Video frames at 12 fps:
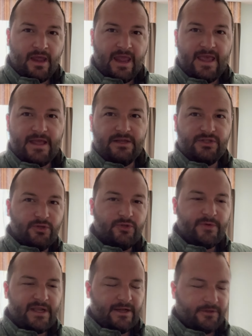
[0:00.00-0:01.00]
And as soon as
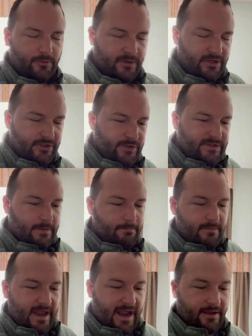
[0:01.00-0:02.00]
we get out there, we're going to do some
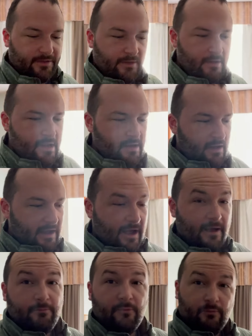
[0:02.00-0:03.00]
math.
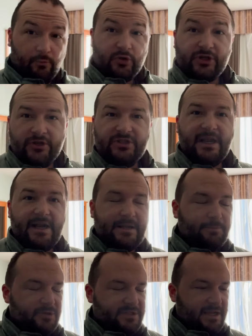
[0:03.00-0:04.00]
Um, we're charged
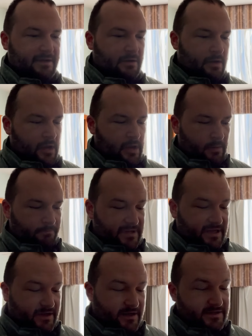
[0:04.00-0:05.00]
90%
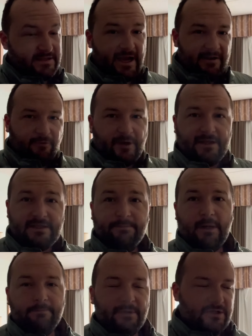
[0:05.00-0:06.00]
because I forgot to
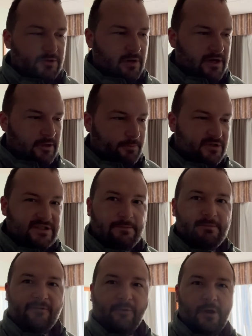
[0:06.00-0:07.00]
bump it to 100%
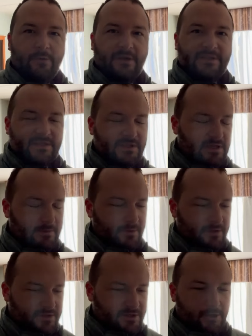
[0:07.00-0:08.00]
before I went to sleep.
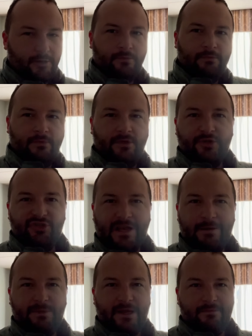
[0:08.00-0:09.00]
So good
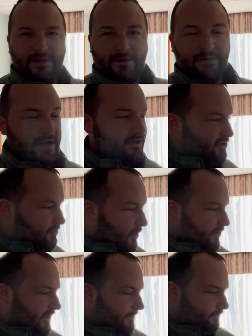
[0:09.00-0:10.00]
job by me. And I just
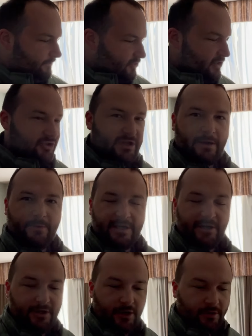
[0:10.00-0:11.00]
woke up and just got ready
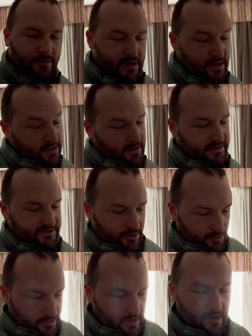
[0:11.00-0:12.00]
to go.
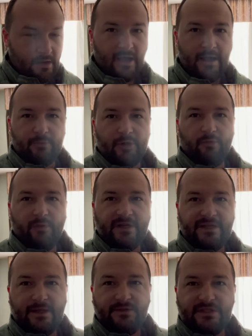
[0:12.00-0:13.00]
So I'm going to go run
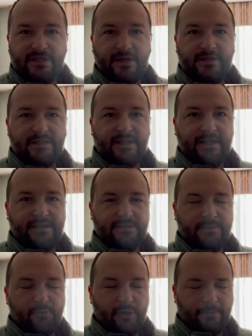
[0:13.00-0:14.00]
downstairs, eat
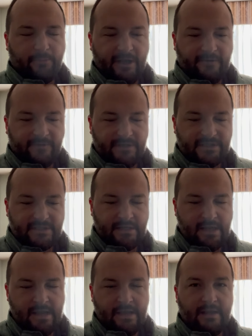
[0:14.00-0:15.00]
some quick breakfast,
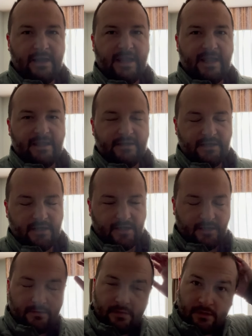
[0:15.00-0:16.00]
and
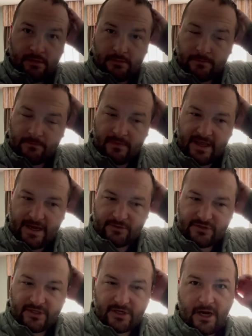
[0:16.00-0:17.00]
uh, head out
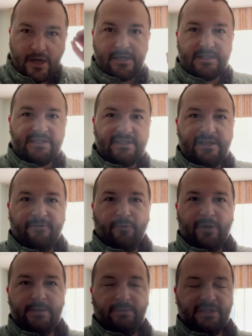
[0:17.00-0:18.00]
to the car and see if
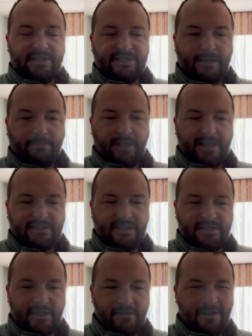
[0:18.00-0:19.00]
we're able to skip
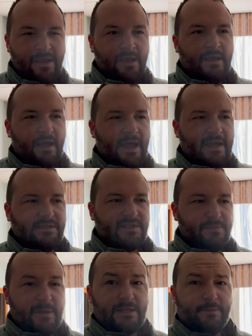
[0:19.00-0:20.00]
Lexington I
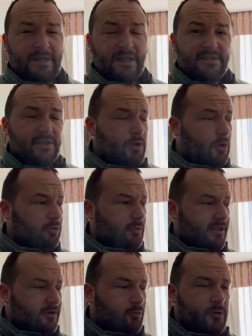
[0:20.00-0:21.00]
suspect because of the cold
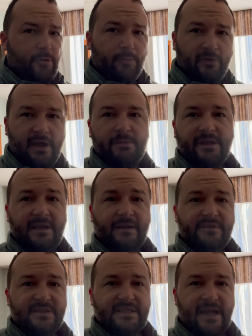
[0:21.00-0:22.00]
weather, we were probably going to have
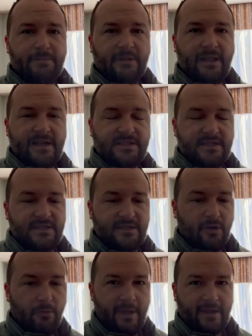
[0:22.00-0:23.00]
to stop in Lexington
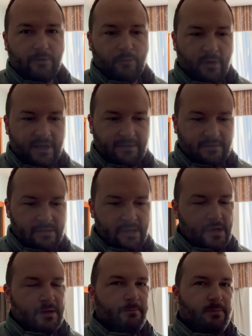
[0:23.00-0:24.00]
no matter what,
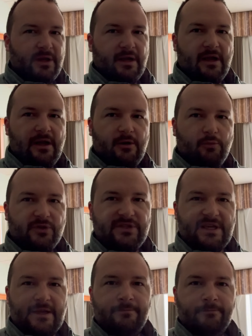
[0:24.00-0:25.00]
but uh, we'll
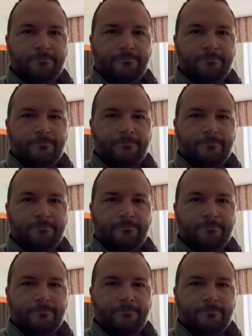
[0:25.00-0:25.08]
see.